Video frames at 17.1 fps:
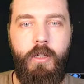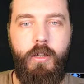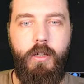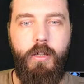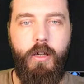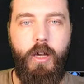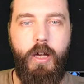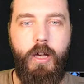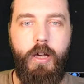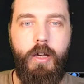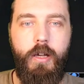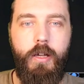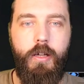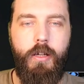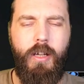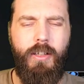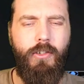
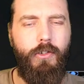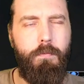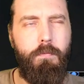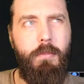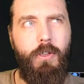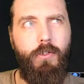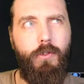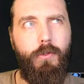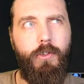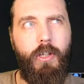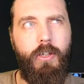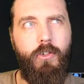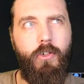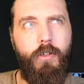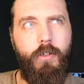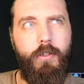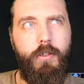It's missiles,
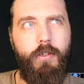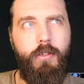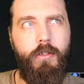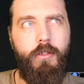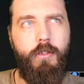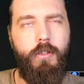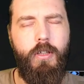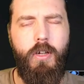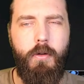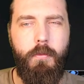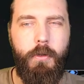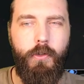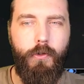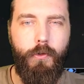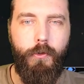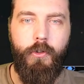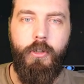actually, I think. They are
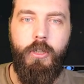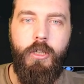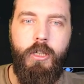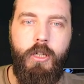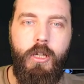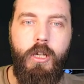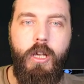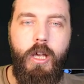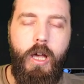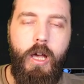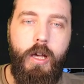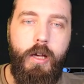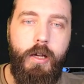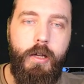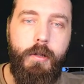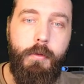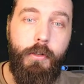missiles.
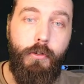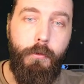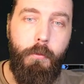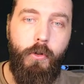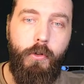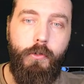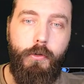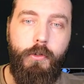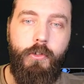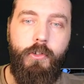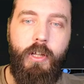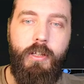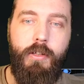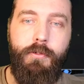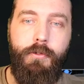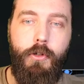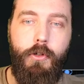It's important to
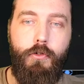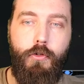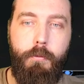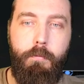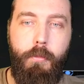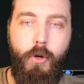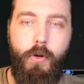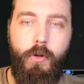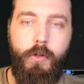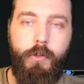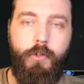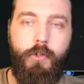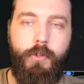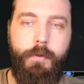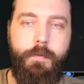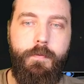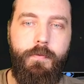understand the first
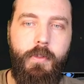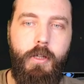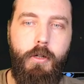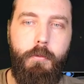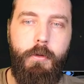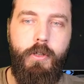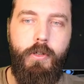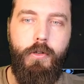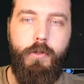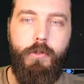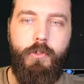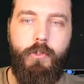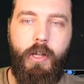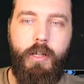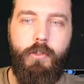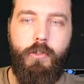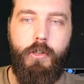report. It will be
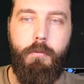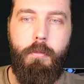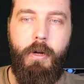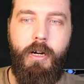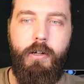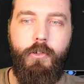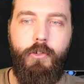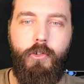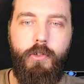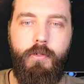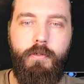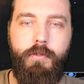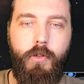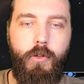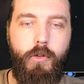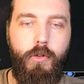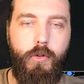used as a comparison
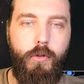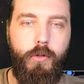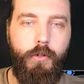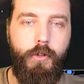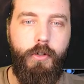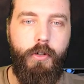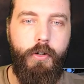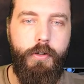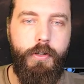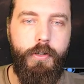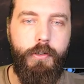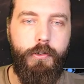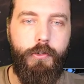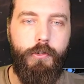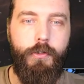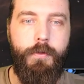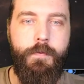for all
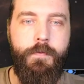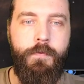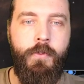others.